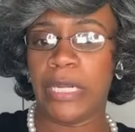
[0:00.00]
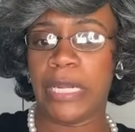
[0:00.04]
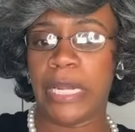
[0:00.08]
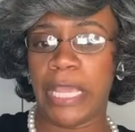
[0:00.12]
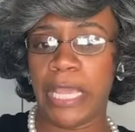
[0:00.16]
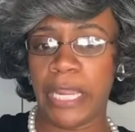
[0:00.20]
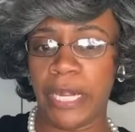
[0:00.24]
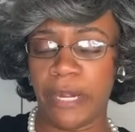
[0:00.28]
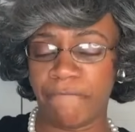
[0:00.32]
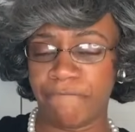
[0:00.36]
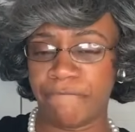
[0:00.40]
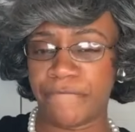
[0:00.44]

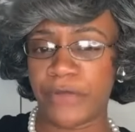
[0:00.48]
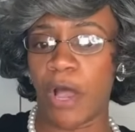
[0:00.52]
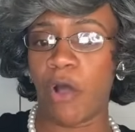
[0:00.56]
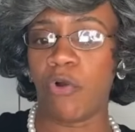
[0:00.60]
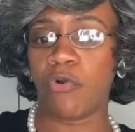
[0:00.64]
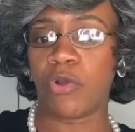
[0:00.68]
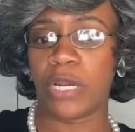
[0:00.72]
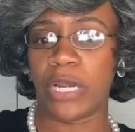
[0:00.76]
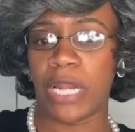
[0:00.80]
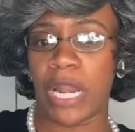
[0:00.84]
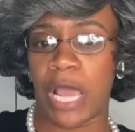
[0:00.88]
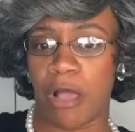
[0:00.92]
Leave them
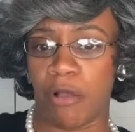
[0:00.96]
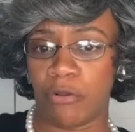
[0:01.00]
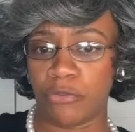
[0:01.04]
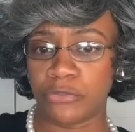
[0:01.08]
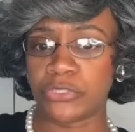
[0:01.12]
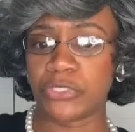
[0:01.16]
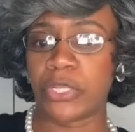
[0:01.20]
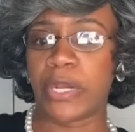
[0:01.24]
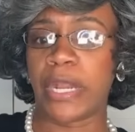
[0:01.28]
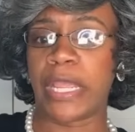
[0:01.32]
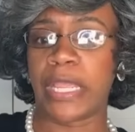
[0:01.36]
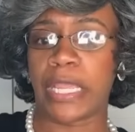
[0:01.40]
folk
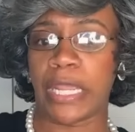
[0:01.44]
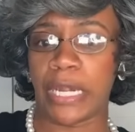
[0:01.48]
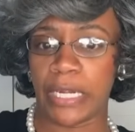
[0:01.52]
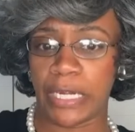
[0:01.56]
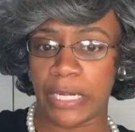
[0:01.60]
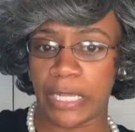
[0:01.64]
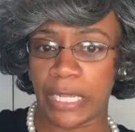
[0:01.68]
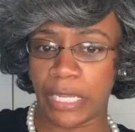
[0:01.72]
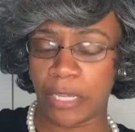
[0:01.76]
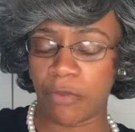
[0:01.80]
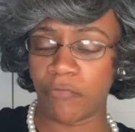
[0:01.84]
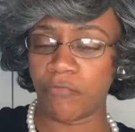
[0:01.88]
alone so they
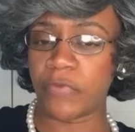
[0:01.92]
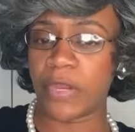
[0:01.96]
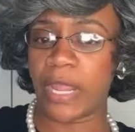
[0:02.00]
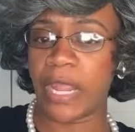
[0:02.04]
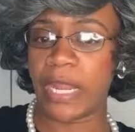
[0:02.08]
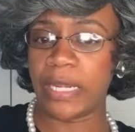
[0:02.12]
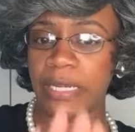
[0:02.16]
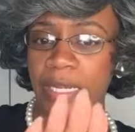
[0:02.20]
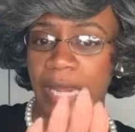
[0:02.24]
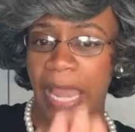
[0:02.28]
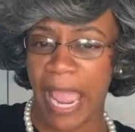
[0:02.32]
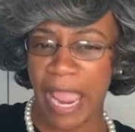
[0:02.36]
can live.
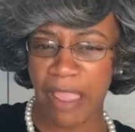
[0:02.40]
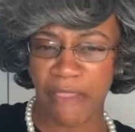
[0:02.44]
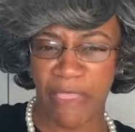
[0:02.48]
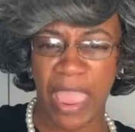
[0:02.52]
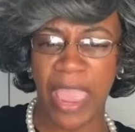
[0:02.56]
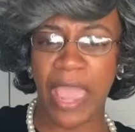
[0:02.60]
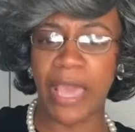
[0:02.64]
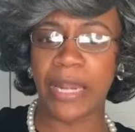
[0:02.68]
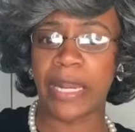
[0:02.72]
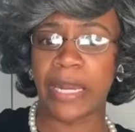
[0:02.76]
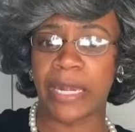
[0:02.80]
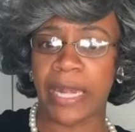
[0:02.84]
They
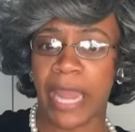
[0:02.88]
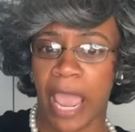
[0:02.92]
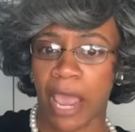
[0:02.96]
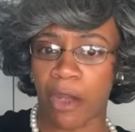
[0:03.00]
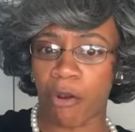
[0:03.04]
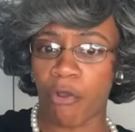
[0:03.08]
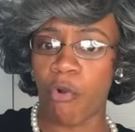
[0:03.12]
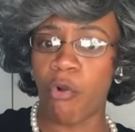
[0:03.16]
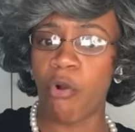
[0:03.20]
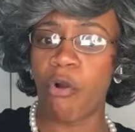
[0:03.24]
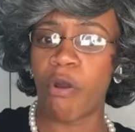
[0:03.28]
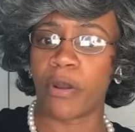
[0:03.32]
light Helen
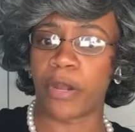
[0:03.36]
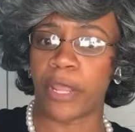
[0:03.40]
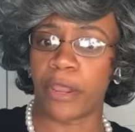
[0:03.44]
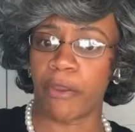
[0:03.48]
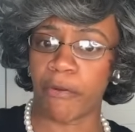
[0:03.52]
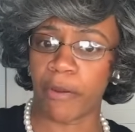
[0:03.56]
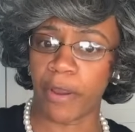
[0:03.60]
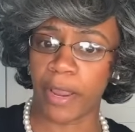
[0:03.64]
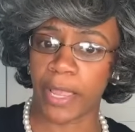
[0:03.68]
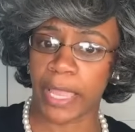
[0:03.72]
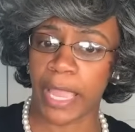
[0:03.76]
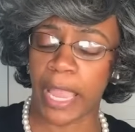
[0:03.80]
out of order.
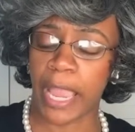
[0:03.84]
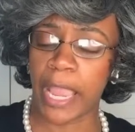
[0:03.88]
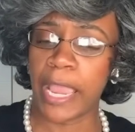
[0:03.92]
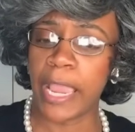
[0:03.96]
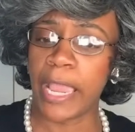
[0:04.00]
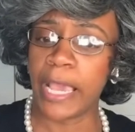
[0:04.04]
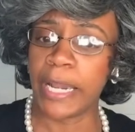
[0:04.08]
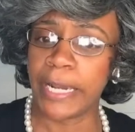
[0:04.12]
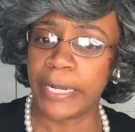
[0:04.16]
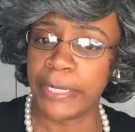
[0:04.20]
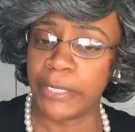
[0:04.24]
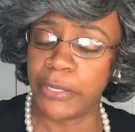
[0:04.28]

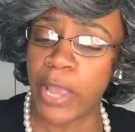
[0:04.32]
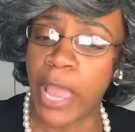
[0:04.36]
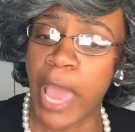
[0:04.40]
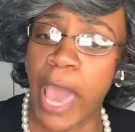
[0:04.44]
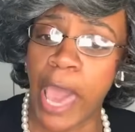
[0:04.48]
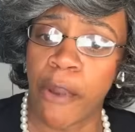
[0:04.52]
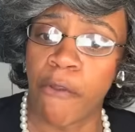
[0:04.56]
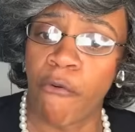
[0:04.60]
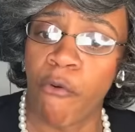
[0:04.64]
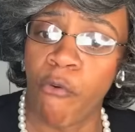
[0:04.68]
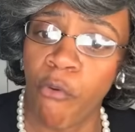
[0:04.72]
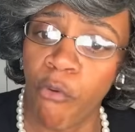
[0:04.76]
Hurricane Helen, you
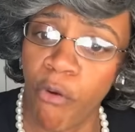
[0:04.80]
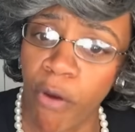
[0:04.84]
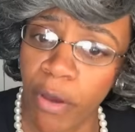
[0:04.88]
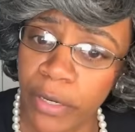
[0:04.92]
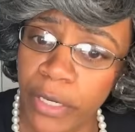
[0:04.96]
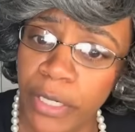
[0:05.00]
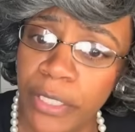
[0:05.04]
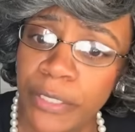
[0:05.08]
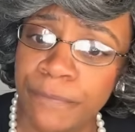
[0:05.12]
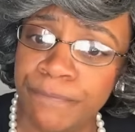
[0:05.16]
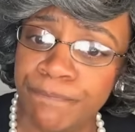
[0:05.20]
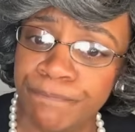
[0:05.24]
out of
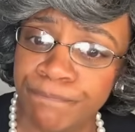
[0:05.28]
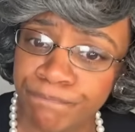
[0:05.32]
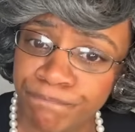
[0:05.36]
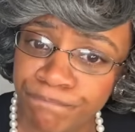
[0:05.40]
order.